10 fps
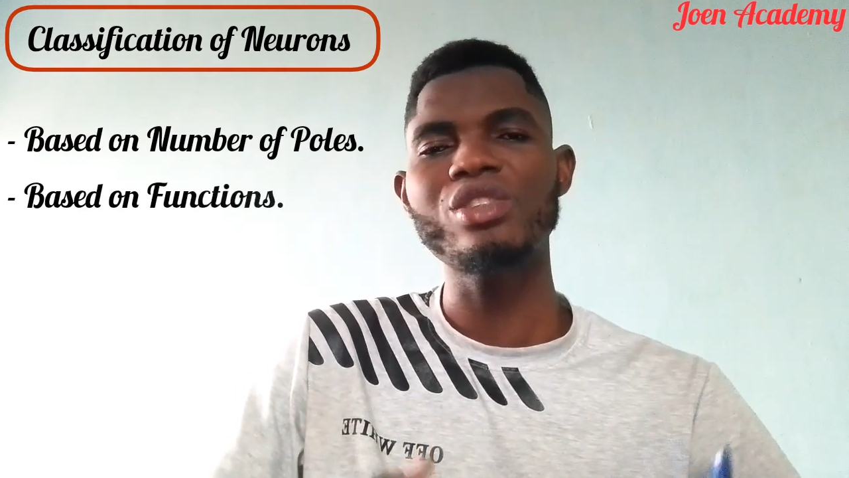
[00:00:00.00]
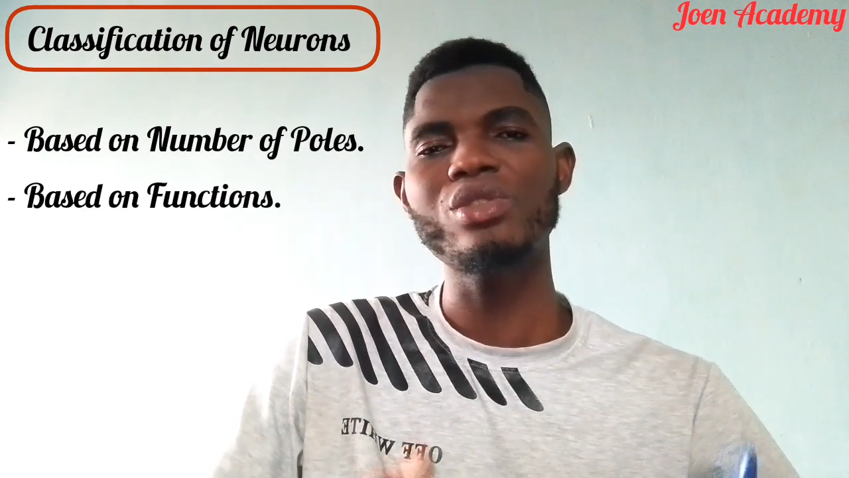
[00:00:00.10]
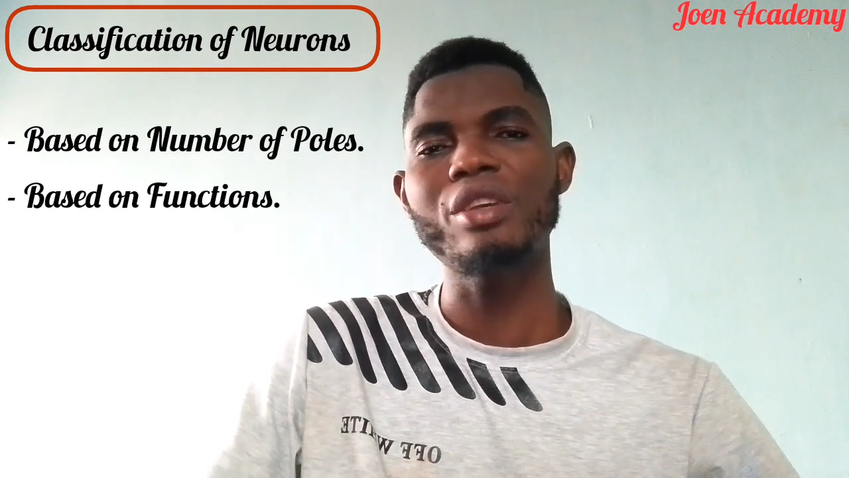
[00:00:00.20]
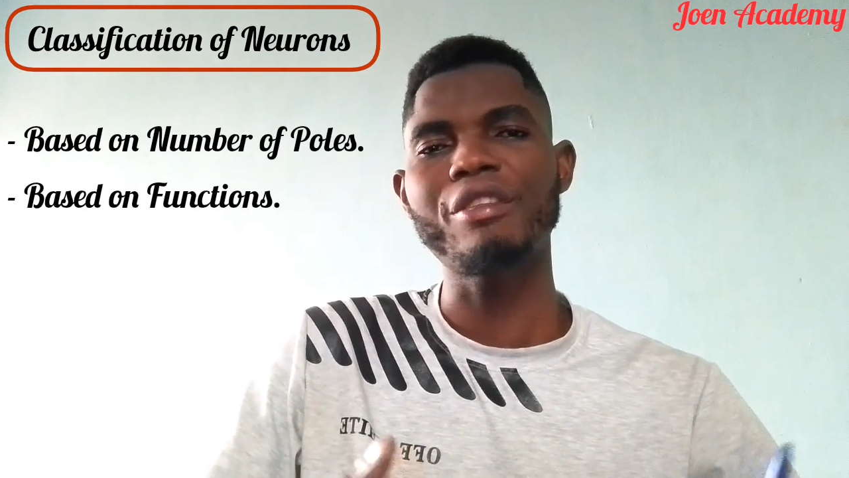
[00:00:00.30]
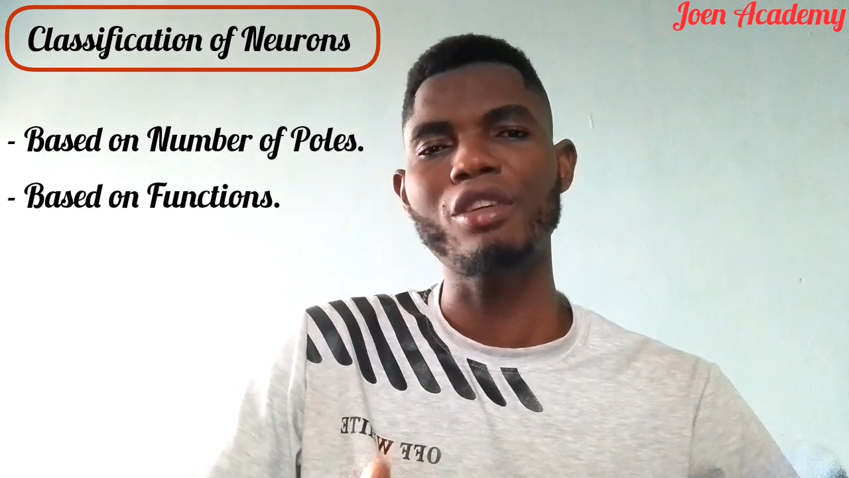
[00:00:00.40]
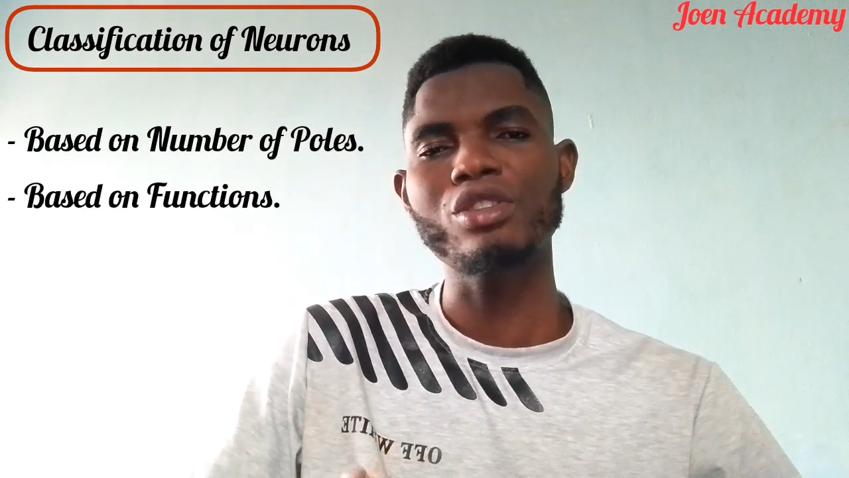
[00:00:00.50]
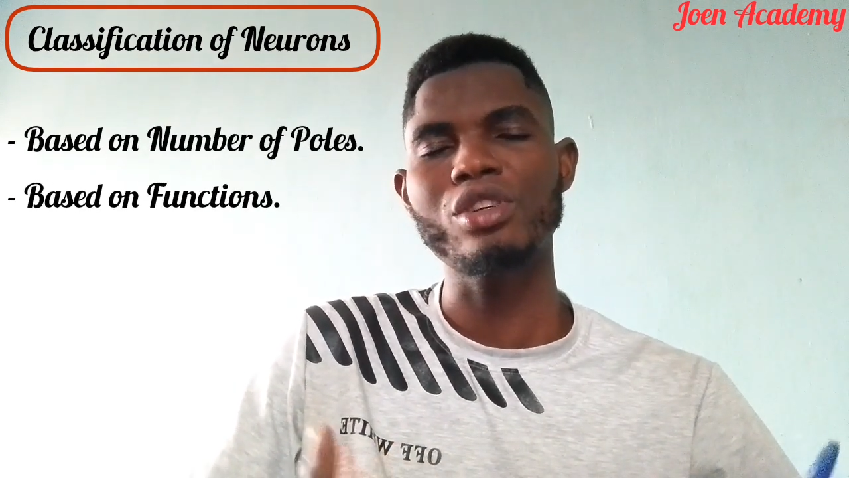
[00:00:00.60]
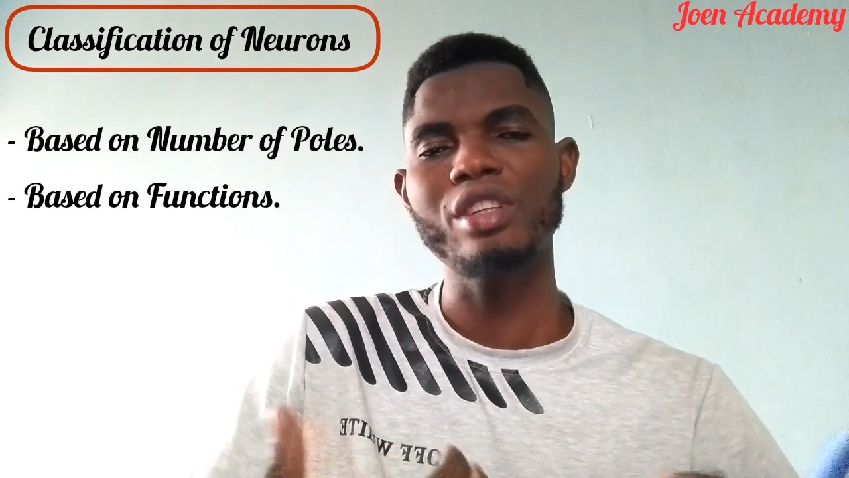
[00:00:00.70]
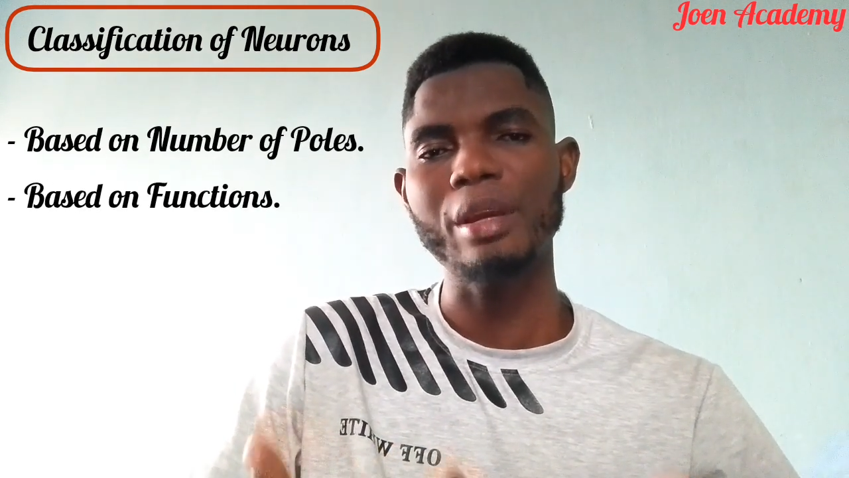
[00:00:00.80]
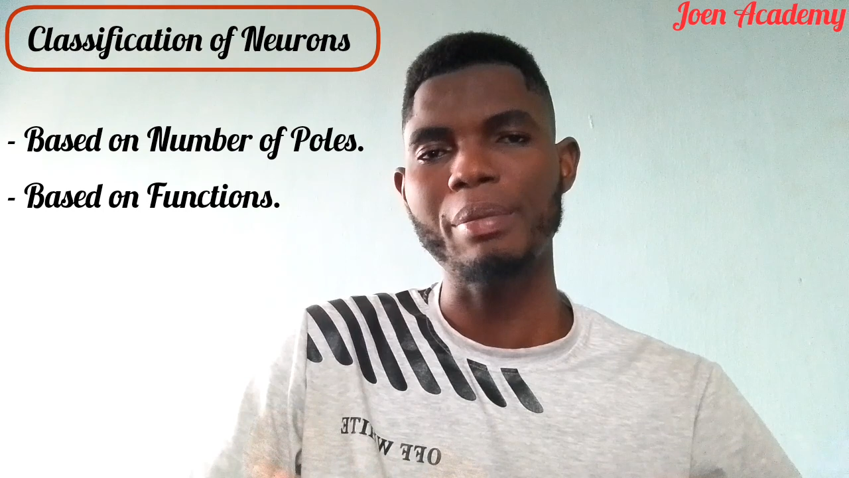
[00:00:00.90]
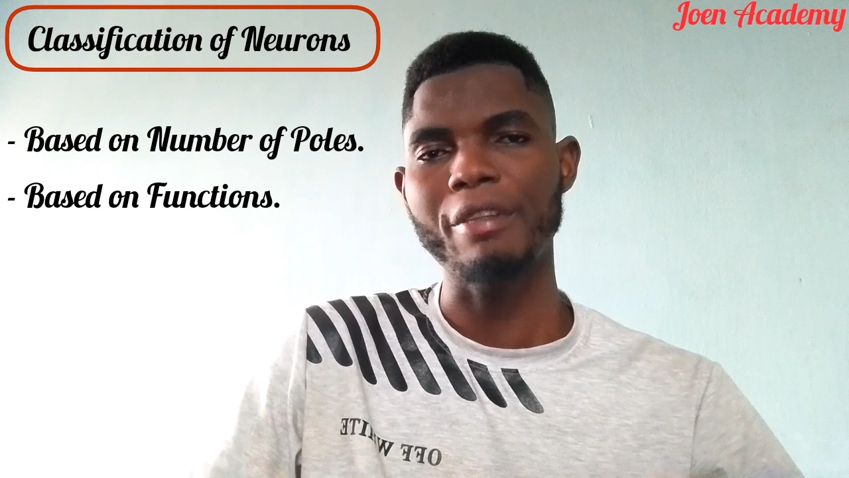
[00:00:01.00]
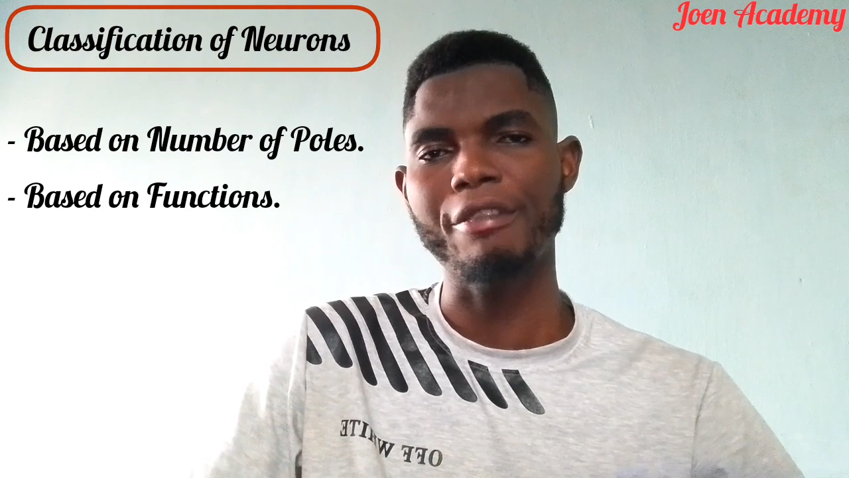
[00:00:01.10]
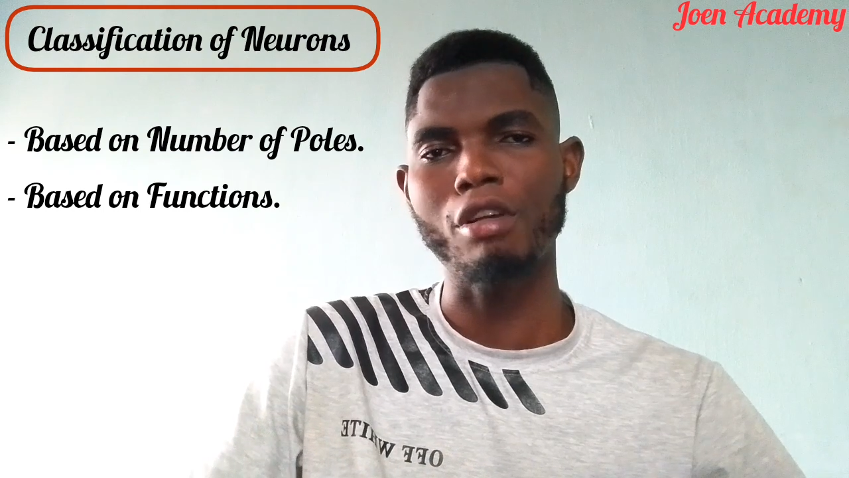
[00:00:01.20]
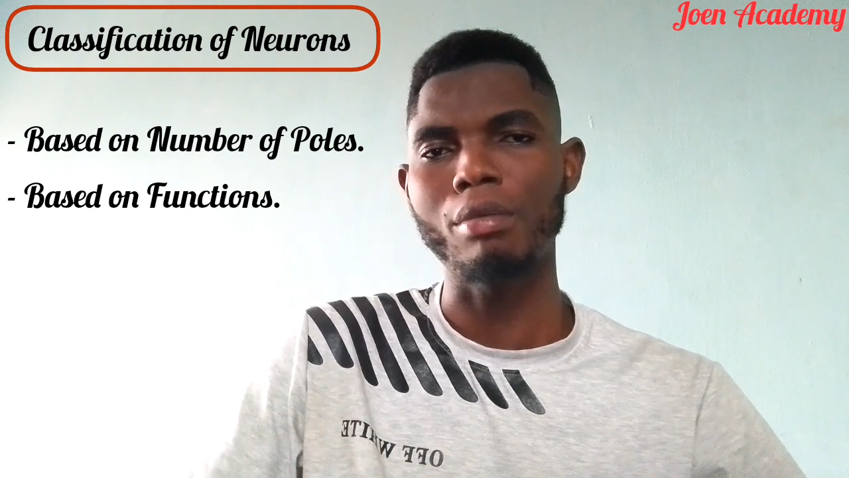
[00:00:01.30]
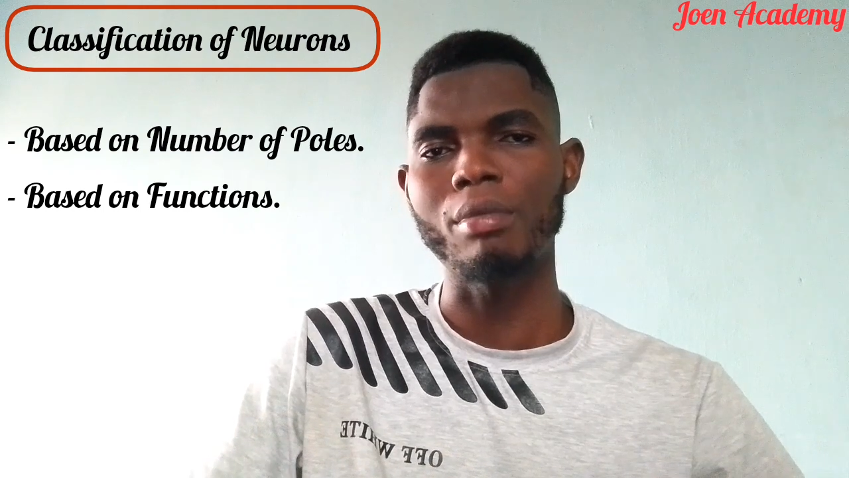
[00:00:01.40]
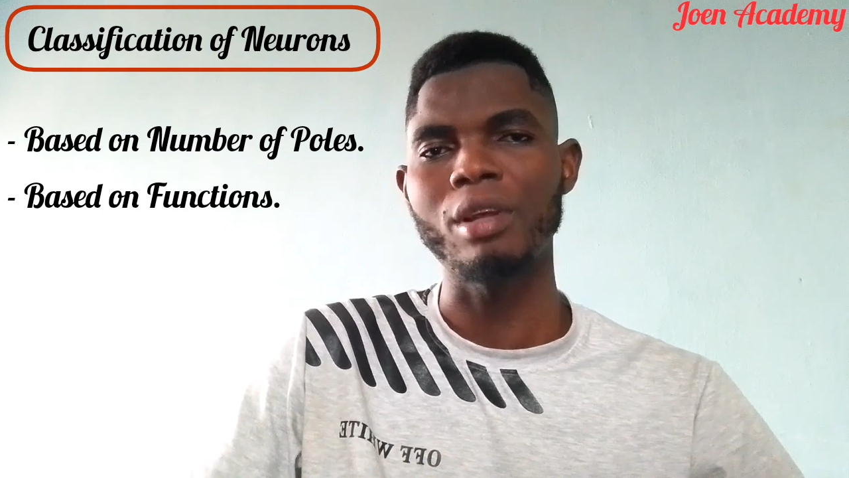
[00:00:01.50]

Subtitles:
to the function they perform,